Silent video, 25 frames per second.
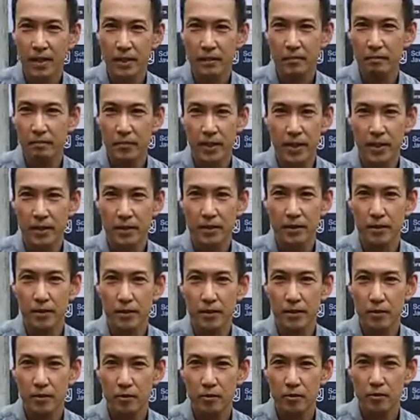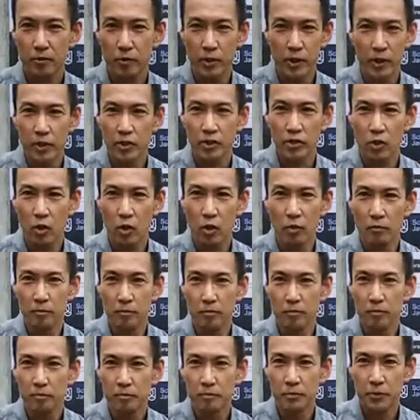but works
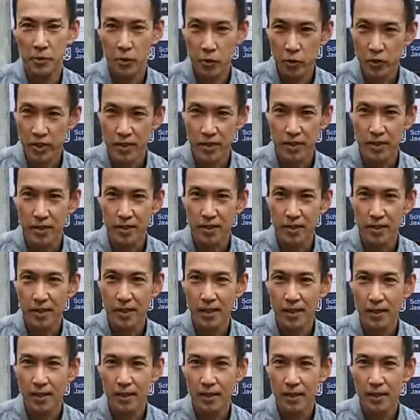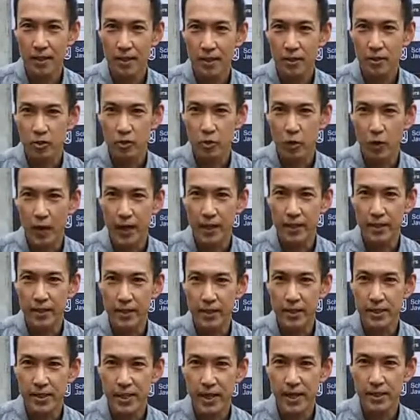on proteins. So I
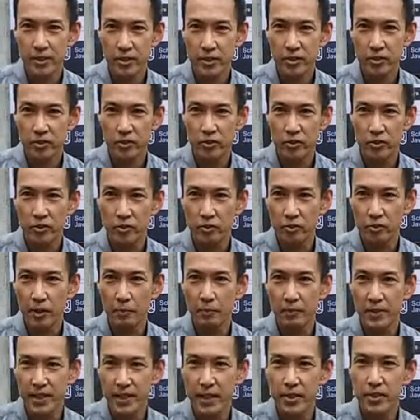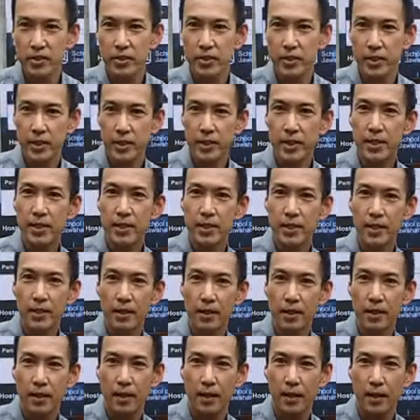decided to do a PhD
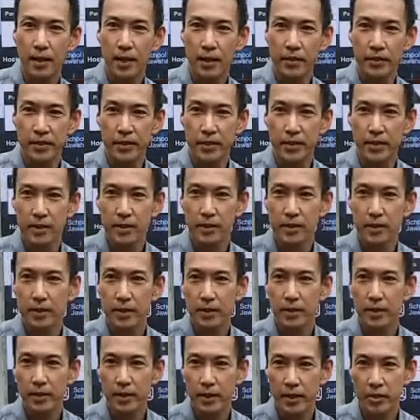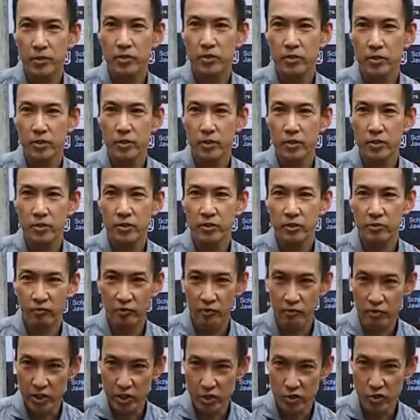under his
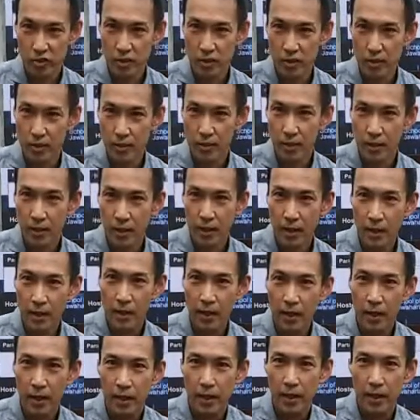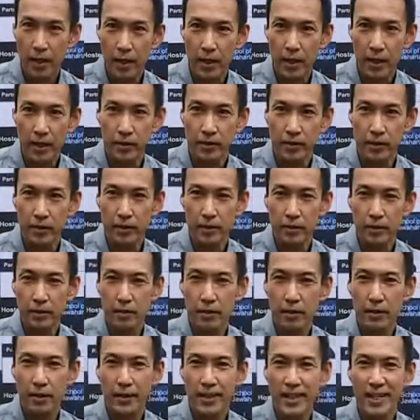supervision. And
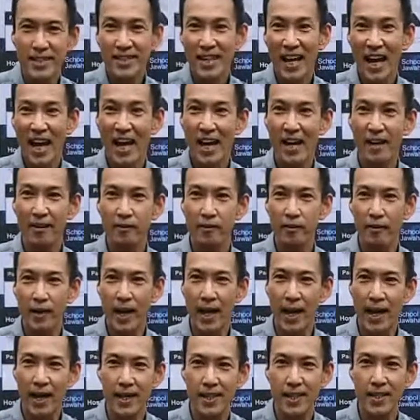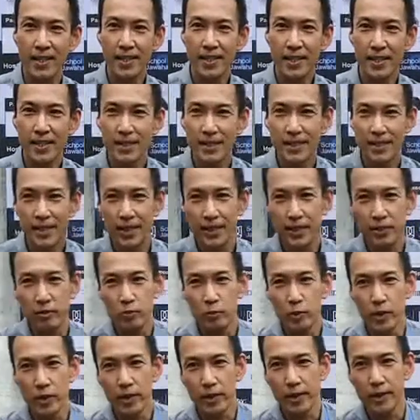that's how I started
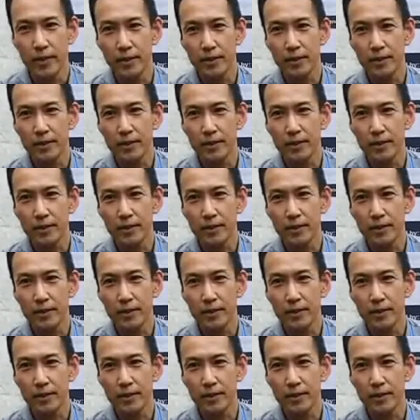working